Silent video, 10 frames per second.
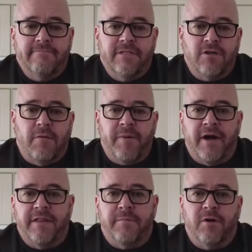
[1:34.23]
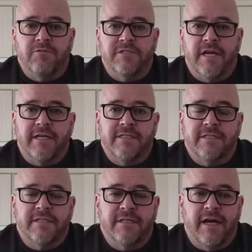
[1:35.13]
it's all part of the
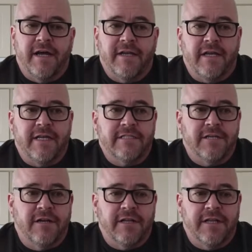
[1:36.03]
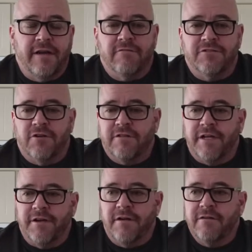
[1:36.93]
process, not necessarily the end result that
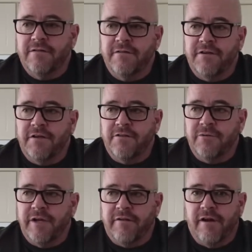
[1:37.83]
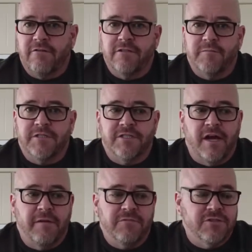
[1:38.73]
you're doing around Christmas time.